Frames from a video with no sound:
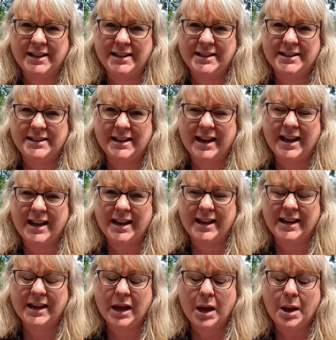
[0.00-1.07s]
is
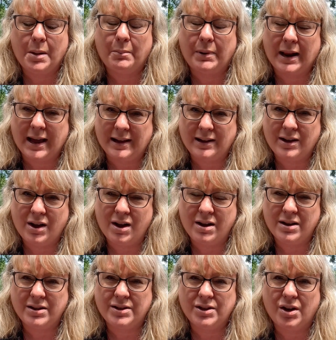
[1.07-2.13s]
a black
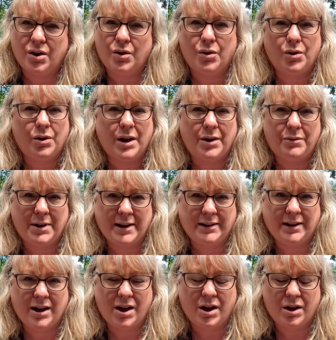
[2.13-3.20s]
card or a
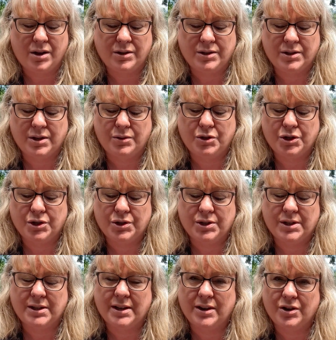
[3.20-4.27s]
red card. So
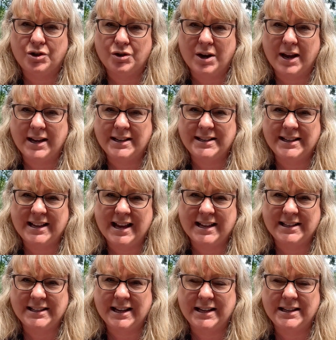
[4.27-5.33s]
just trying to get
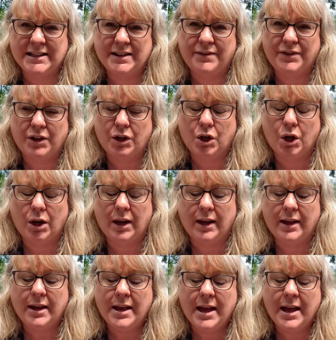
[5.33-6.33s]
a sense of the color.